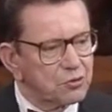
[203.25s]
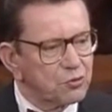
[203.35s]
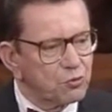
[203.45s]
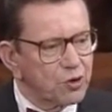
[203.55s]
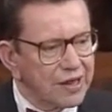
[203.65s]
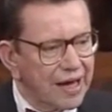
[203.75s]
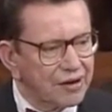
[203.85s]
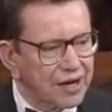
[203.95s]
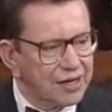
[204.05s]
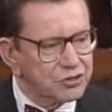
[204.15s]
without a
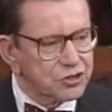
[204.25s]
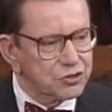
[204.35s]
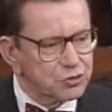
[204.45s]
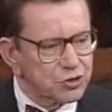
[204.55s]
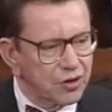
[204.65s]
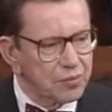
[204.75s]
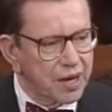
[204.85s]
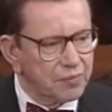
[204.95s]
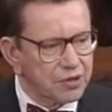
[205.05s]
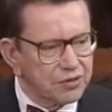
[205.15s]
constitutional
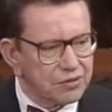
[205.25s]
amendment.